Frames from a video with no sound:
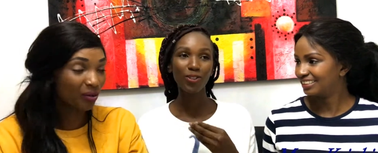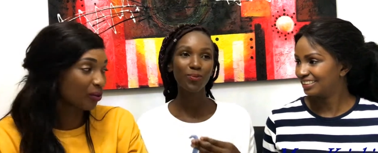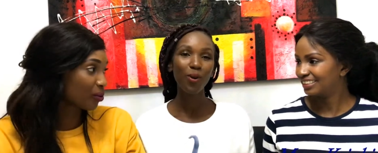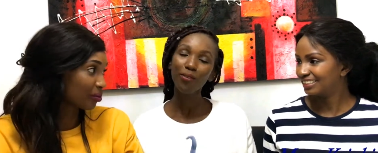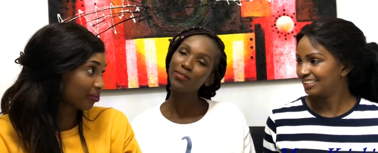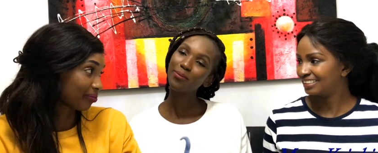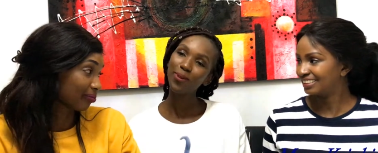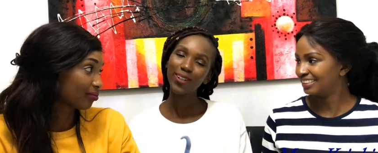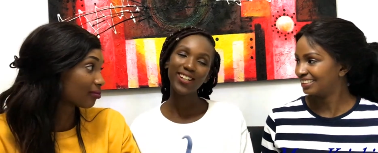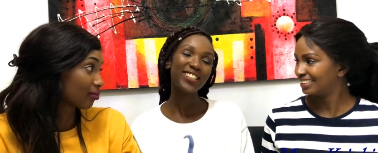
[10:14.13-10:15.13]
Speaker 1: I was know. more of the
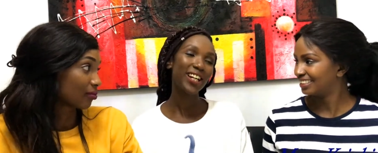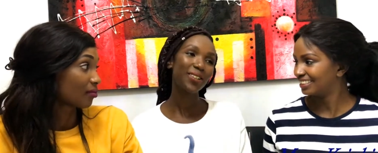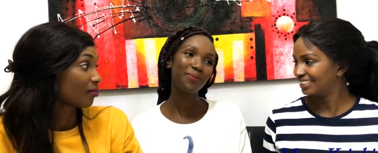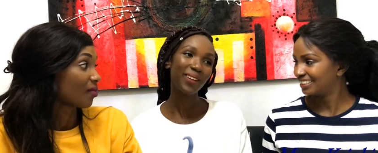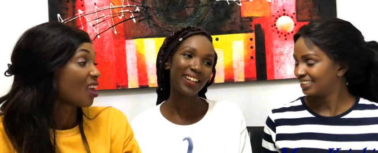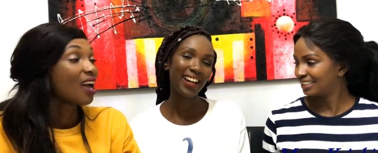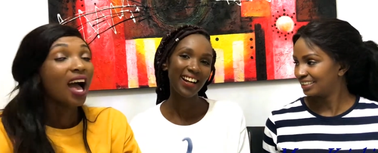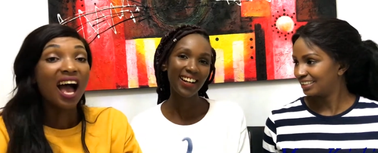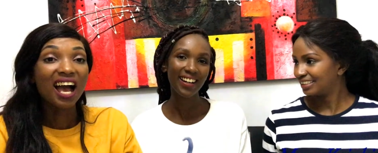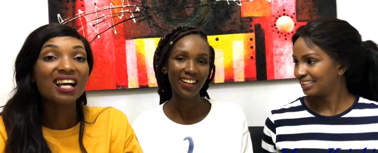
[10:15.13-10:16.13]
modern child, but
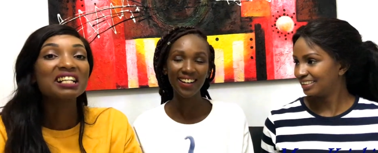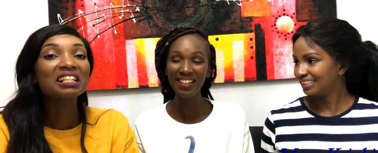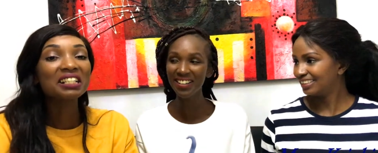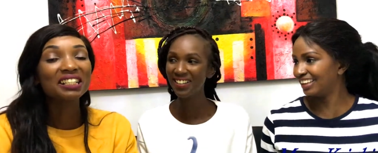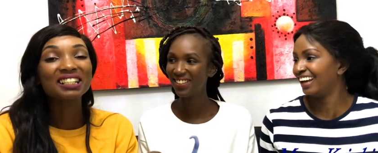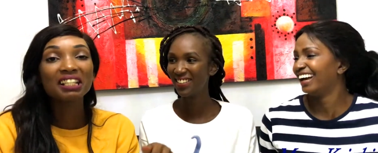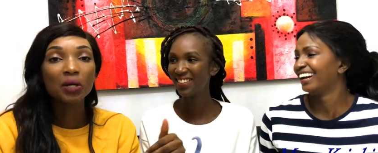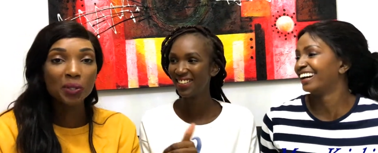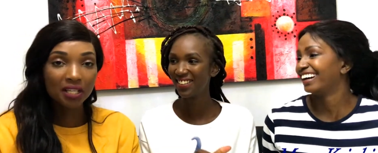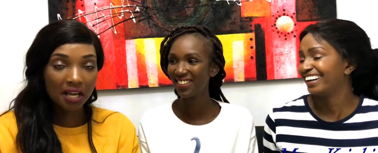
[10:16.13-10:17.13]
like
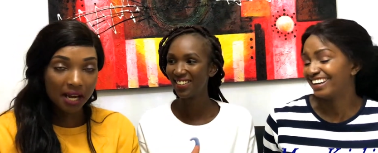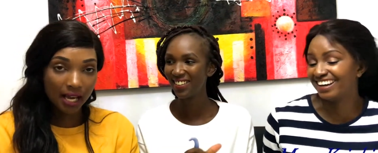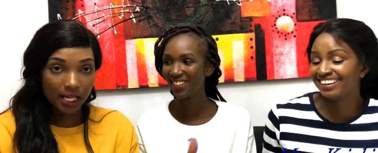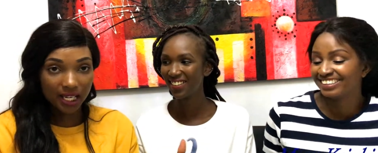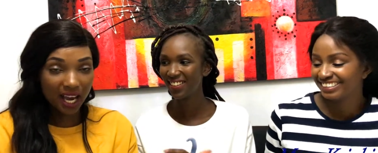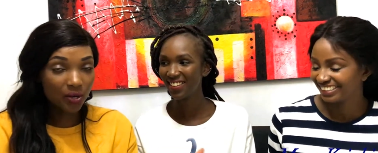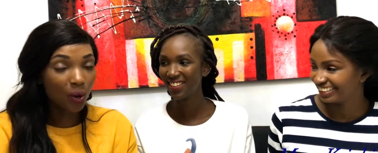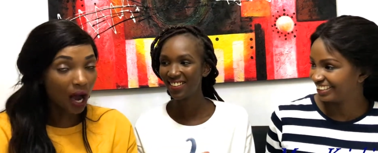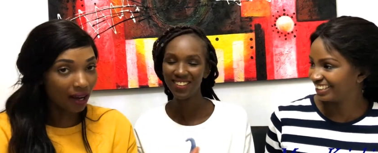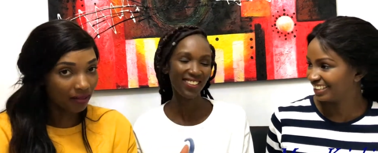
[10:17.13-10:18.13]
Speaker 2: Claudia lied. I know
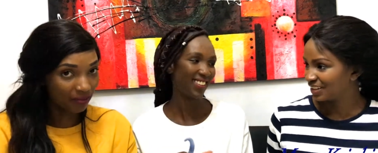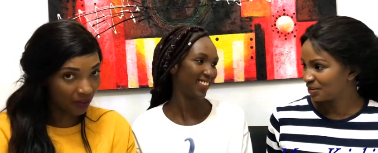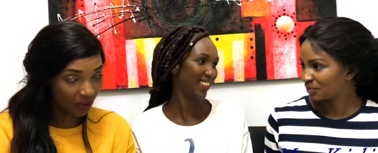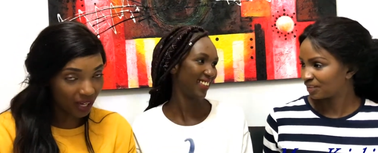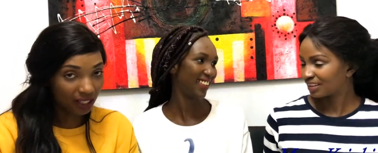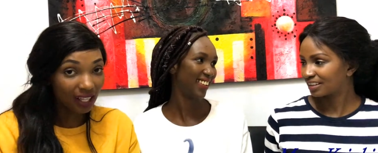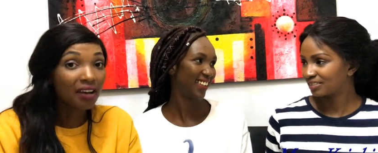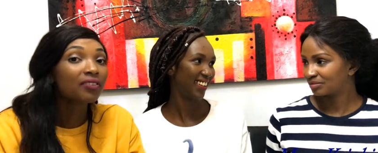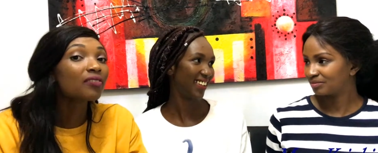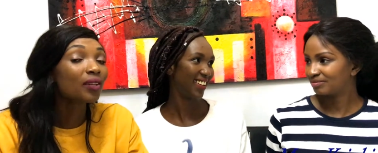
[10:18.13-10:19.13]
her favorite. Her
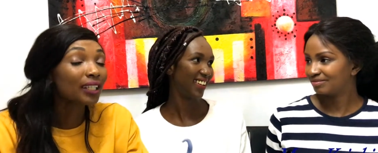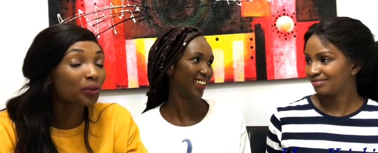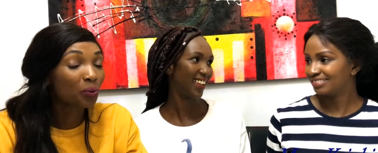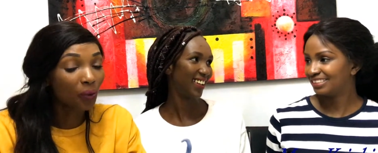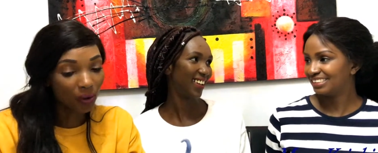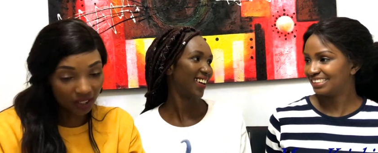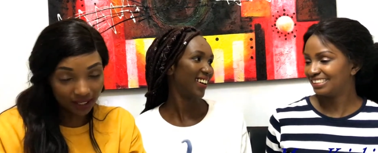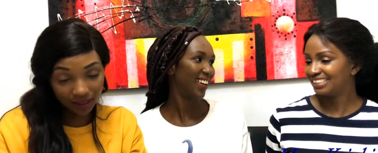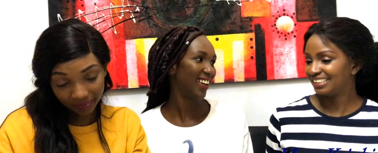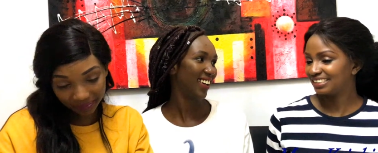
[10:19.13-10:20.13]
favorite
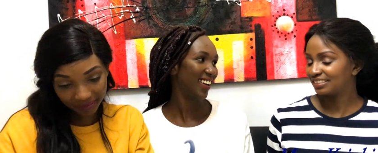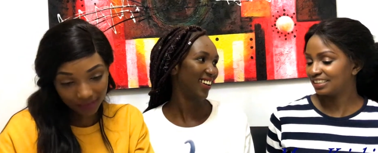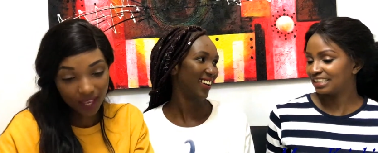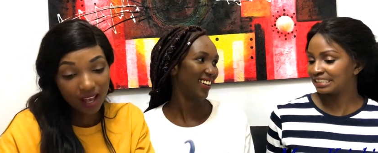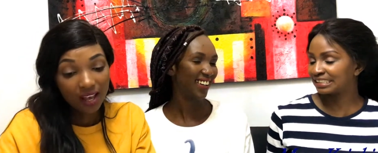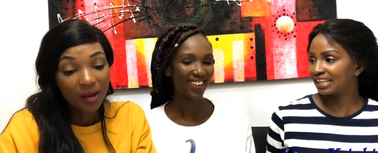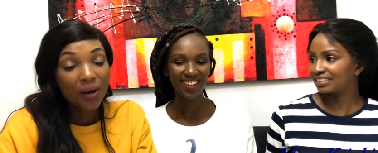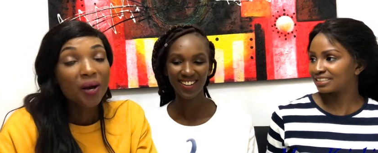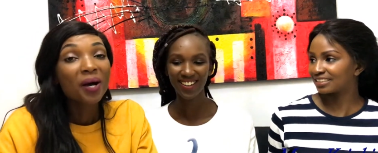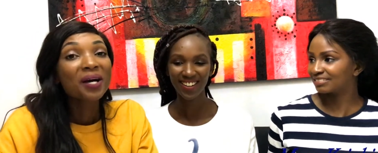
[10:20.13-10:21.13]
was
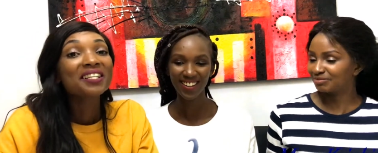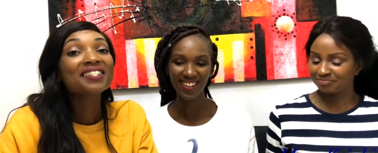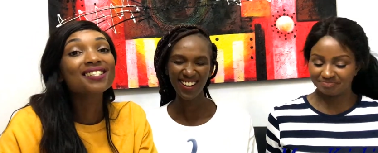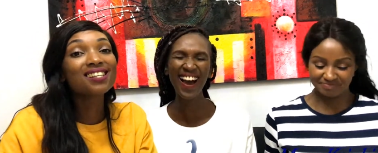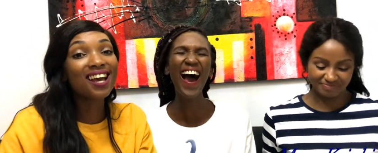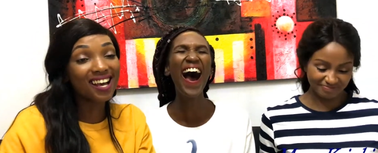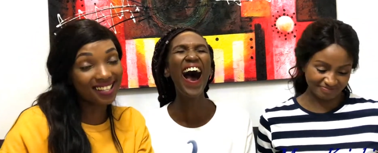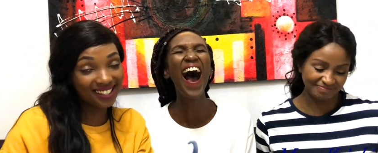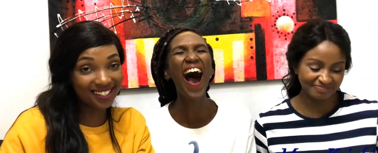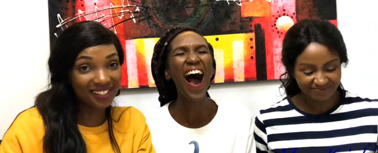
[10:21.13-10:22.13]
skating.
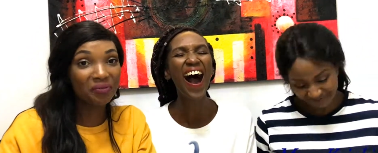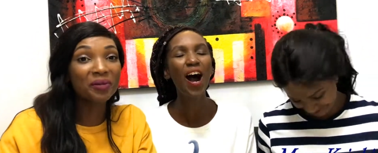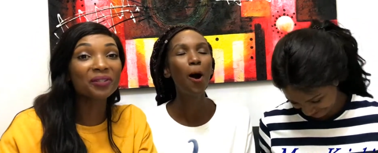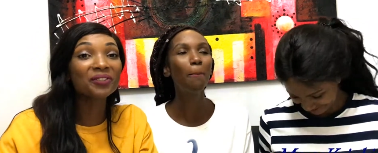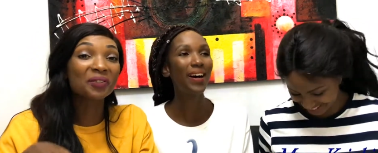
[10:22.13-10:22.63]
Yes, we used